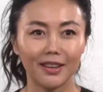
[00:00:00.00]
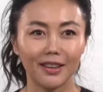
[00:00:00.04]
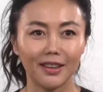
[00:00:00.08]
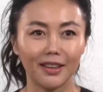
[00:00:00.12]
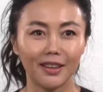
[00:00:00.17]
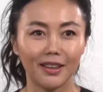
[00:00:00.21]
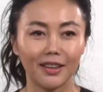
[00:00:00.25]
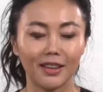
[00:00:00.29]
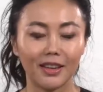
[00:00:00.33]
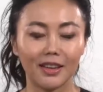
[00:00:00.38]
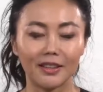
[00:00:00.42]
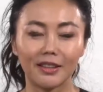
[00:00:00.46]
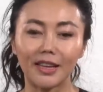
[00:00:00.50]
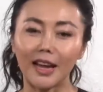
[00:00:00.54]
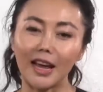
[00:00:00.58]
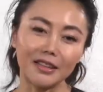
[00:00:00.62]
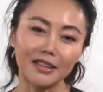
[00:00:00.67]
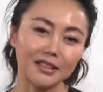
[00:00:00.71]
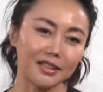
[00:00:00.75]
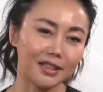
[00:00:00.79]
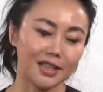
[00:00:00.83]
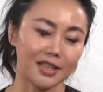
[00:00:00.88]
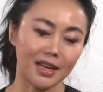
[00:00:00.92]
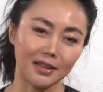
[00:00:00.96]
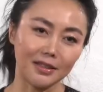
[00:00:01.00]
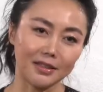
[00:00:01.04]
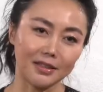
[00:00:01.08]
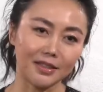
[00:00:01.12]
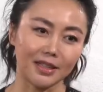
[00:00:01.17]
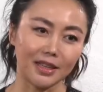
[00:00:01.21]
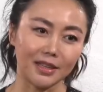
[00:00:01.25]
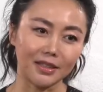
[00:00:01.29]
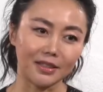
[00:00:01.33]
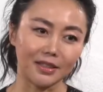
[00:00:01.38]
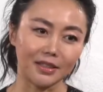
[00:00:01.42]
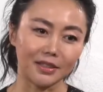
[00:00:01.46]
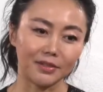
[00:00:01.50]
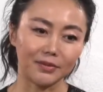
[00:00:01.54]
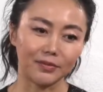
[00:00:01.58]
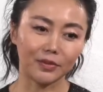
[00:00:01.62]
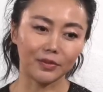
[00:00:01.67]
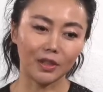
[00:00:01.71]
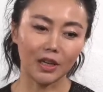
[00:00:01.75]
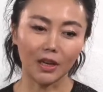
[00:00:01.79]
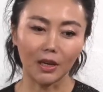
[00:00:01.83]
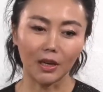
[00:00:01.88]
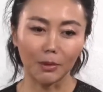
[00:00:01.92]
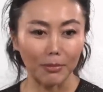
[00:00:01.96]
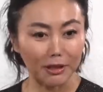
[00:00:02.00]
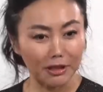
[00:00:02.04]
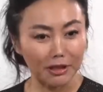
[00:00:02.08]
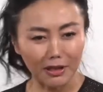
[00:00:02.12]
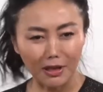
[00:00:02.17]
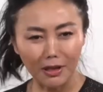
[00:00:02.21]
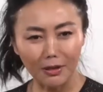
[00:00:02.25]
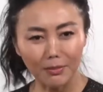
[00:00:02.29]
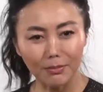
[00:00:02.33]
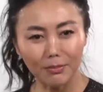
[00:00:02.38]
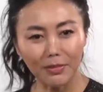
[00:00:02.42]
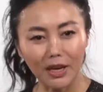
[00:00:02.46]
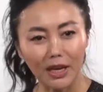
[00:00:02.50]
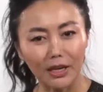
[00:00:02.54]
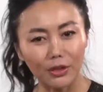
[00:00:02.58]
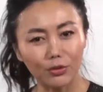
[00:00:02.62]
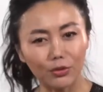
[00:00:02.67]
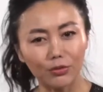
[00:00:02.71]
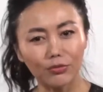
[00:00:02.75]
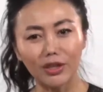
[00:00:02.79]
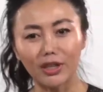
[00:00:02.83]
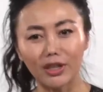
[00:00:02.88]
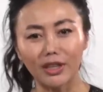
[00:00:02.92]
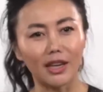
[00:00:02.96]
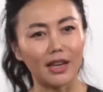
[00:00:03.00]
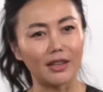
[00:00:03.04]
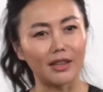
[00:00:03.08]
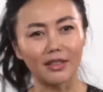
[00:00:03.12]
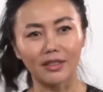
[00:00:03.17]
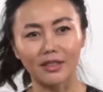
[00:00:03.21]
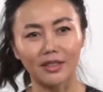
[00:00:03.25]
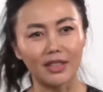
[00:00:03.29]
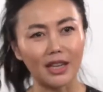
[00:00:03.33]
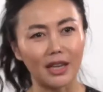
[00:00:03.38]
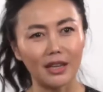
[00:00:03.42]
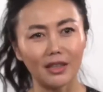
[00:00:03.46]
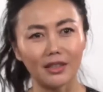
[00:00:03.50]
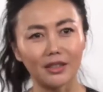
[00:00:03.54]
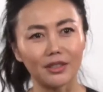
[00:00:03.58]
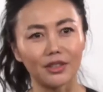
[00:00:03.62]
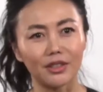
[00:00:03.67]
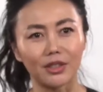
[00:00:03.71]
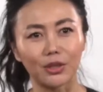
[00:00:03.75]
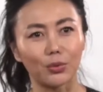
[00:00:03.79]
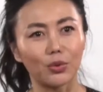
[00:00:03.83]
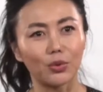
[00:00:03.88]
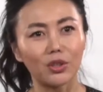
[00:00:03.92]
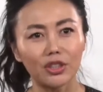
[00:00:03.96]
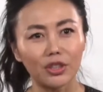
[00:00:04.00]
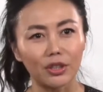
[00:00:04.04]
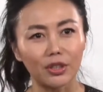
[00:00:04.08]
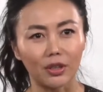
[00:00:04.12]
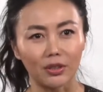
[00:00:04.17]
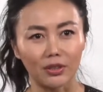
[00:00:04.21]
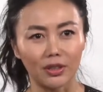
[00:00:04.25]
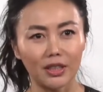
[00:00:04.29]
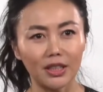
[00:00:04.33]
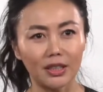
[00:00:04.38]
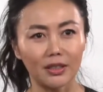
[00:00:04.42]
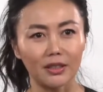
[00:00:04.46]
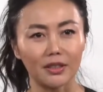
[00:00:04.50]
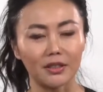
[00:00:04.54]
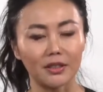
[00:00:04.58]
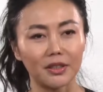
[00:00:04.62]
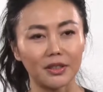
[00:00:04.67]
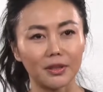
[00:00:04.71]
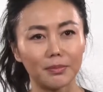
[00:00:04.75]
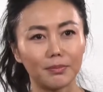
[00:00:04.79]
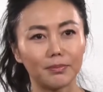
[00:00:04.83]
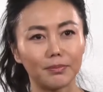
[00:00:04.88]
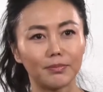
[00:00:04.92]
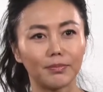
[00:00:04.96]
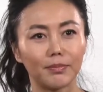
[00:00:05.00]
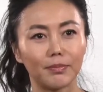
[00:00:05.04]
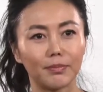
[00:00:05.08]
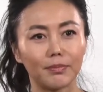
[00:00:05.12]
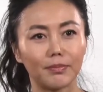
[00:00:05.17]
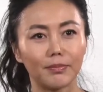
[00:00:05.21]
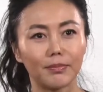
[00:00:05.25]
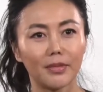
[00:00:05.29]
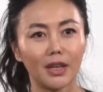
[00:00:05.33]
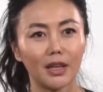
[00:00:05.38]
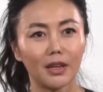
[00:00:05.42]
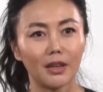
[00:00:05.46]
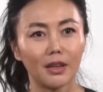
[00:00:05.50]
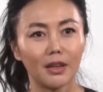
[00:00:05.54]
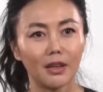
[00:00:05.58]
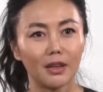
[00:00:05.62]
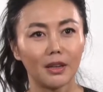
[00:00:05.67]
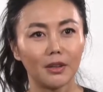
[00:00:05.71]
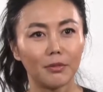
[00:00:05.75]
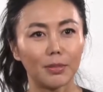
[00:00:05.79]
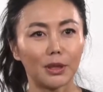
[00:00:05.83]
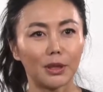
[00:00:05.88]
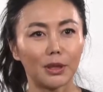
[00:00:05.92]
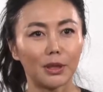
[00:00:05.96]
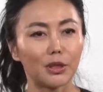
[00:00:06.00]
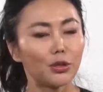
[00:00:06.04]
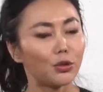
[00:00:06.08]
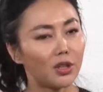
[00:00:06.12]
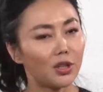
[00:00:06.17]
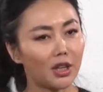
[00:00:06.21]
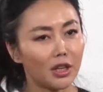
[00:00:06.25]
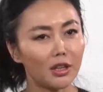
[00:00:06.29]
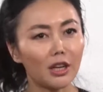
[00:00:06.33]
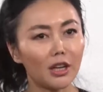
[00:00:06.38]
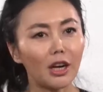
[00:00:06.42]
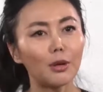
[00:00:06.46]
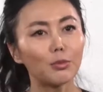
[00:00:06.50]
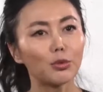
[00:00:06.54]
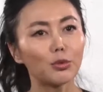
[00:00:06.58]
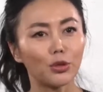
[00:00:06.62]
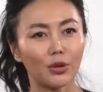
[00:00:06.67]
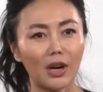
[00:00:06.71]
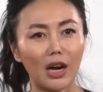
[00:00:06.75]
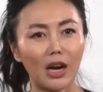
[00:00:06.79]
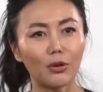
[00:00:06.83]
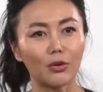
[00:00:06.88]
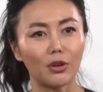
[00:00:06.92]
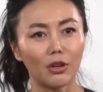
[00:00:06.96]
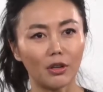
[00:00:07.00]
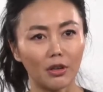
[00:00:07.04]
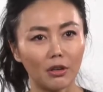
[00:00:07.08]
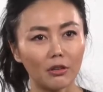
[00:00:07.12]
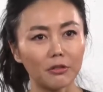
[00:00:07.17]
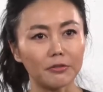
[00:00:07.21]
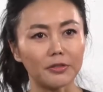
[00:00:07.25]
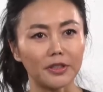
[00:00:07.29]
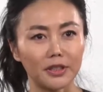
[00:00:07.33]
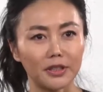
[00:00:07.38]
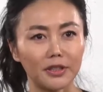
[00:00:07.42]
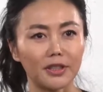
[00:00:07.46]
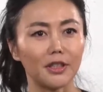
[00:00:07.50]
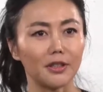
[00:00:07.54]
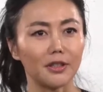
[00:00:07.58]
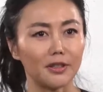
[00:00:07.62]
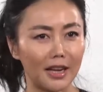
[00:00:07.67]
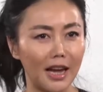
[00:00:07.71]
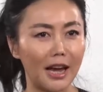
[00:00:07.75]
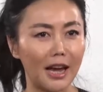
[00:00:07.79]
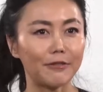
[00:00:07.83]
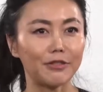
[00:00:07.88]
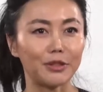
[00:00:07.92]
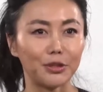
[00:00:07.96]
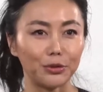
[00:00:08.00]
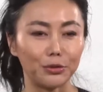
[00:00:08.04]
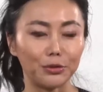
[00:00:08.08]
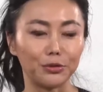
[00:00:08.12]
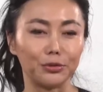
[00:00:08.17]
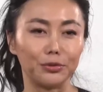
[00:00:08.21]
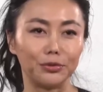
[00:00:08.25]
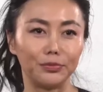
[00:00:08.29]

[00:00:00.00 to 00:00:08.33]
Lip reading: and the other side said, Madame, I don't really understand what your needs, but you can come to our office in the afternoon.